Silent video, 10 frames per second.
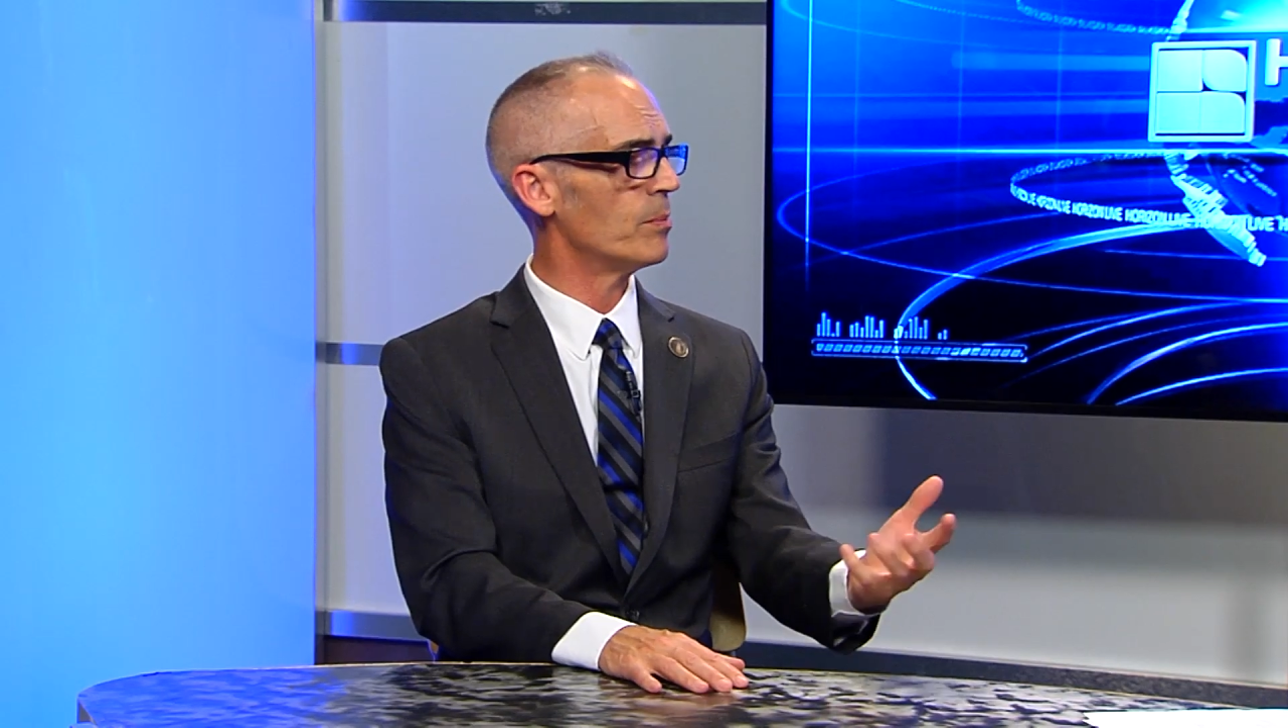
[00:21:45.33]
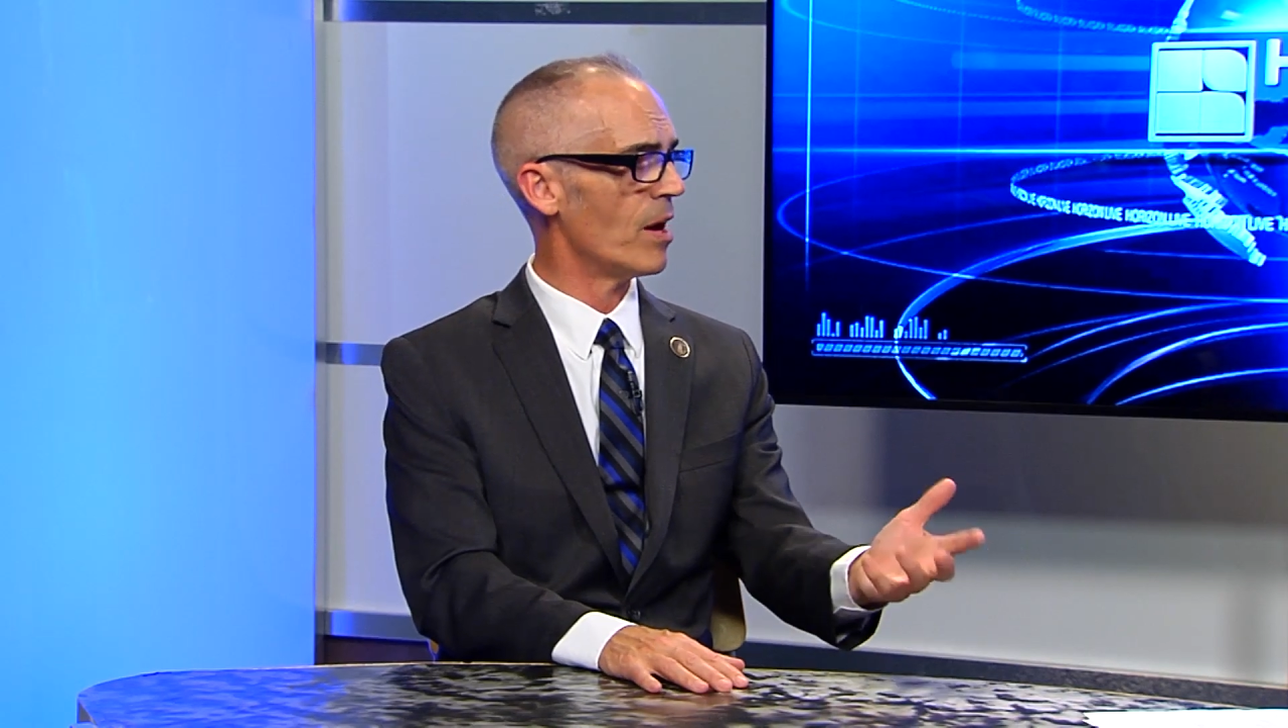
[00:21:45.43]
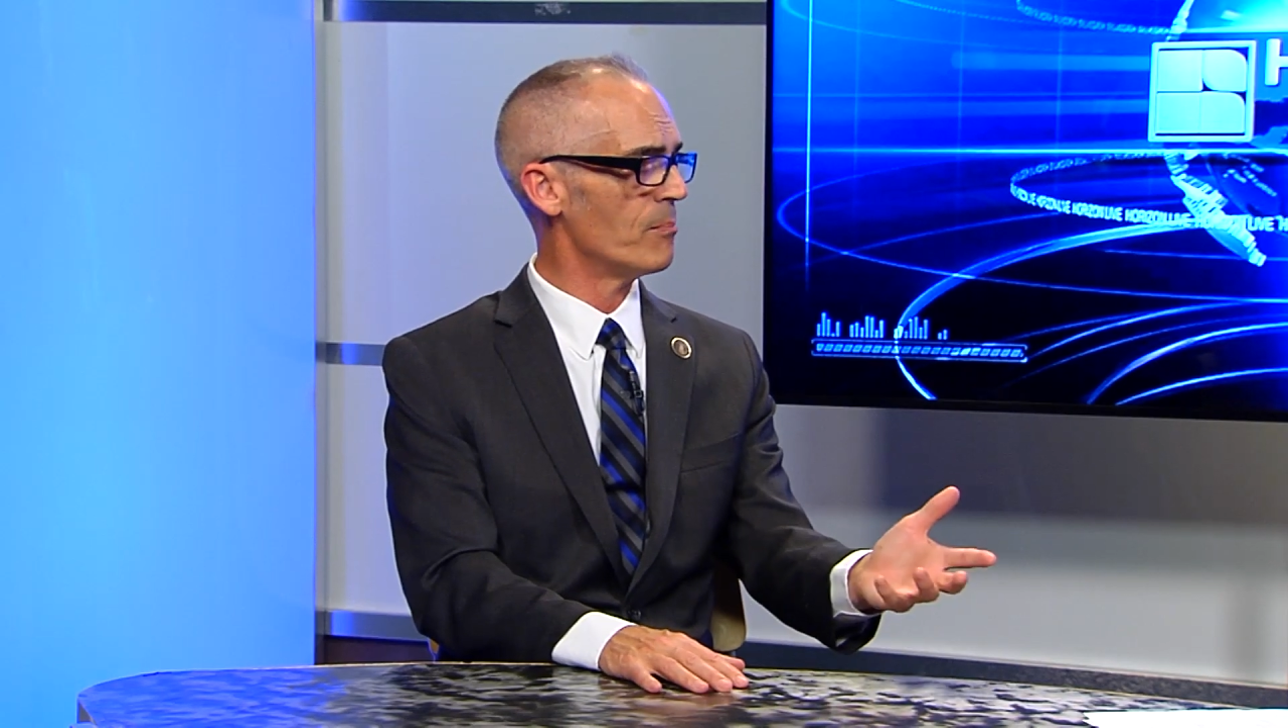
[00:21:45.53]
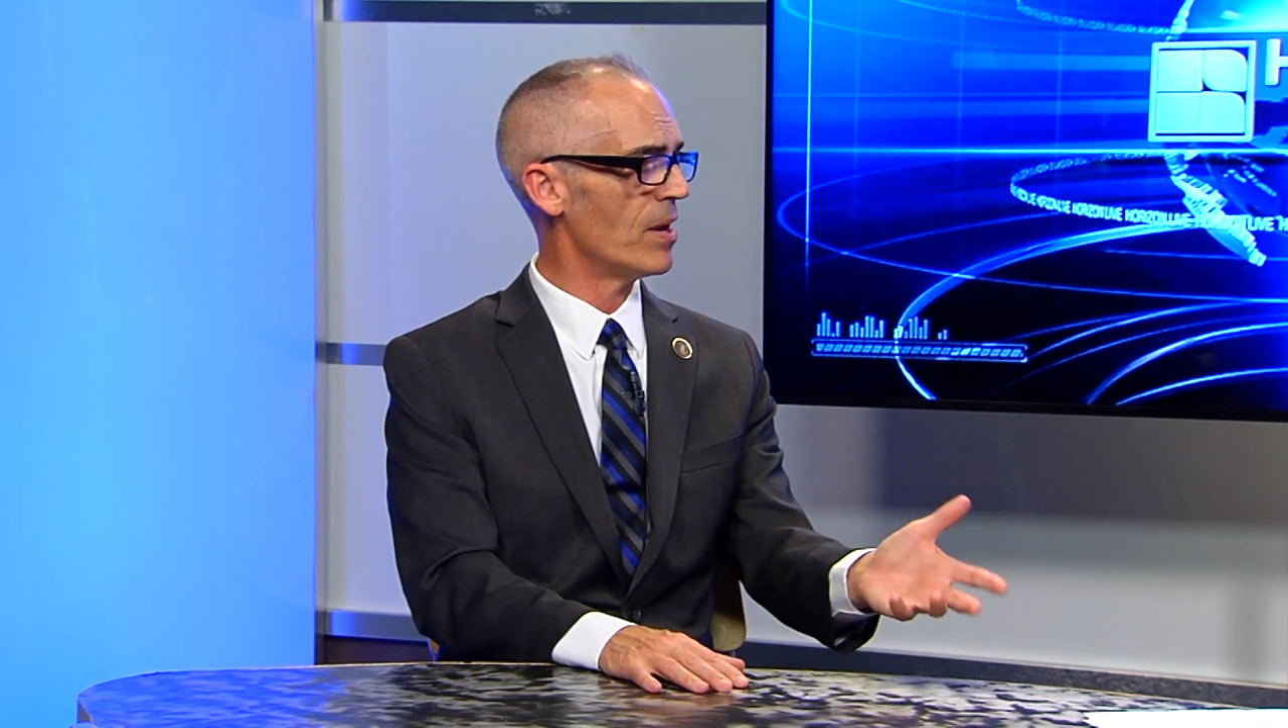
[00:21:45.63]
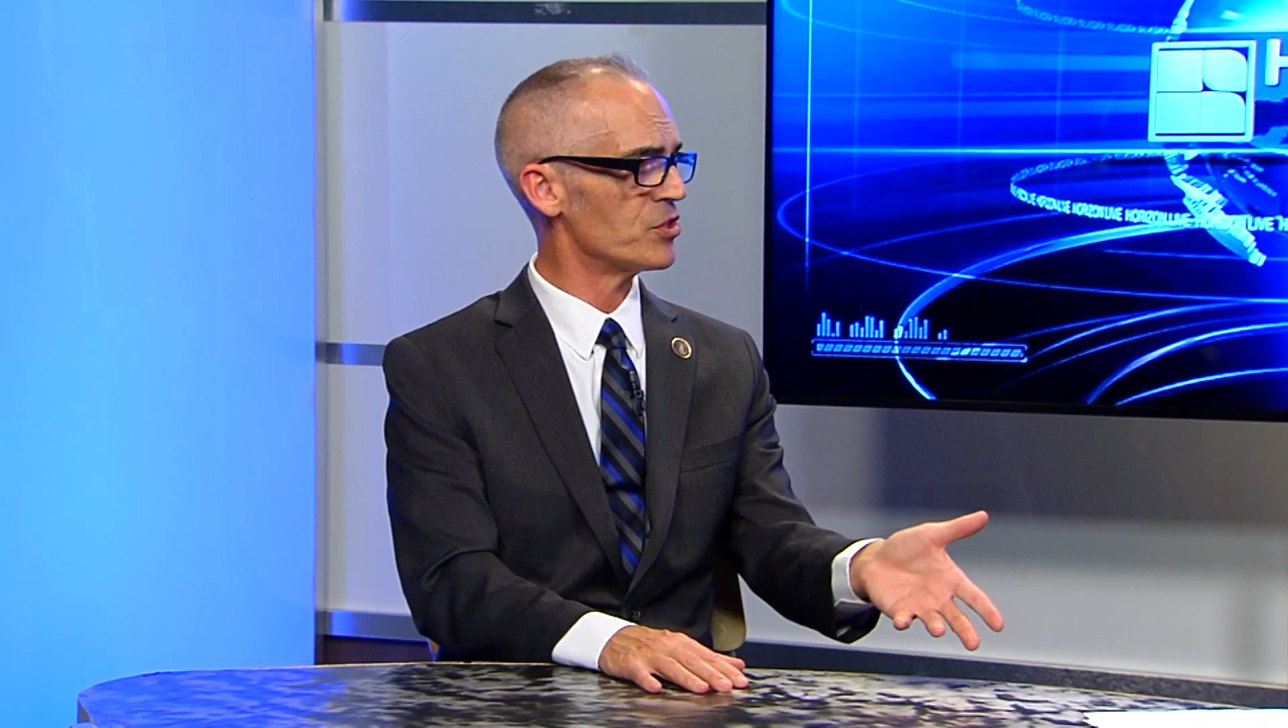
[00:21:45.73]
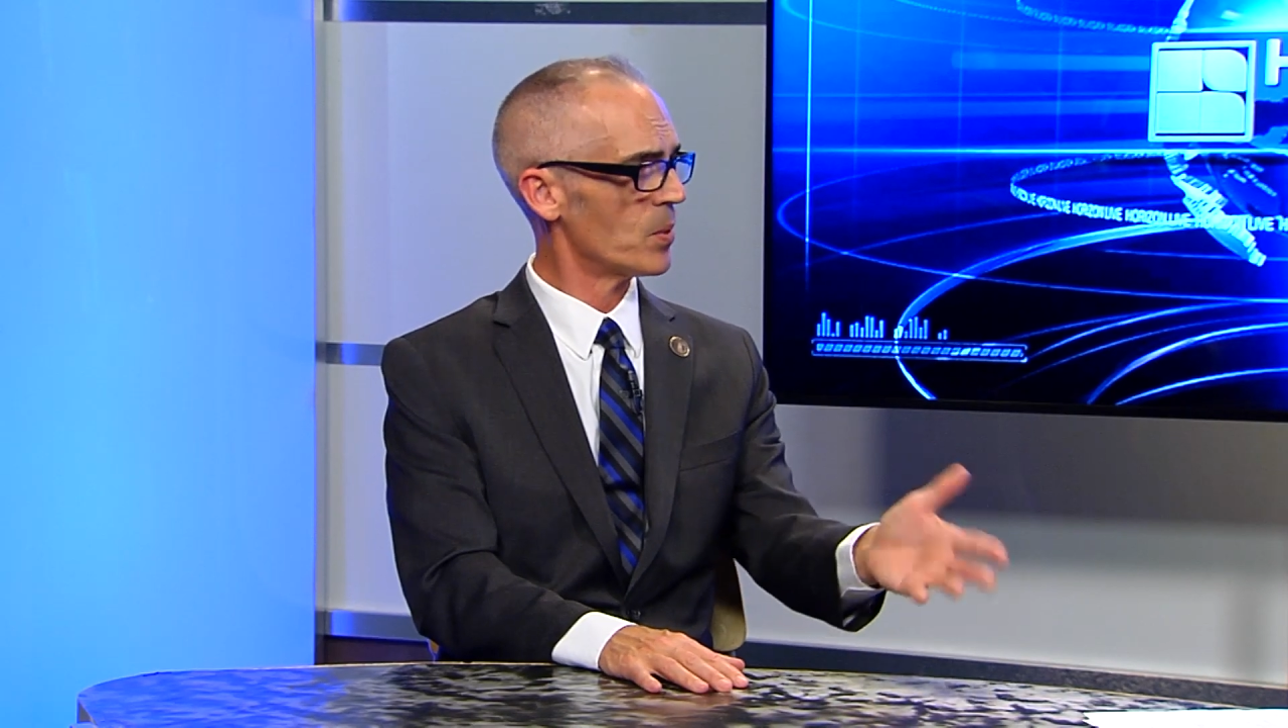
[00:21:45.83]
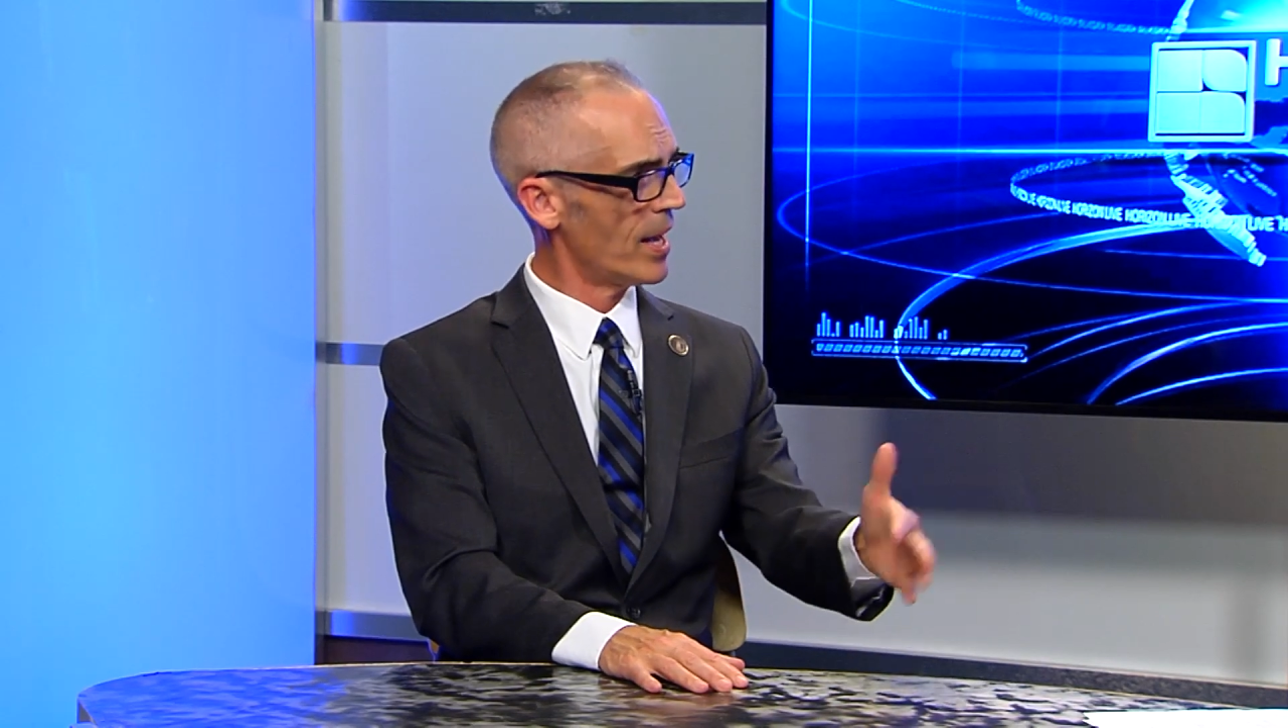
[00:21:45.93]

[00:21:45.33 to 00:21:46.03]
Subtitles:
about Measure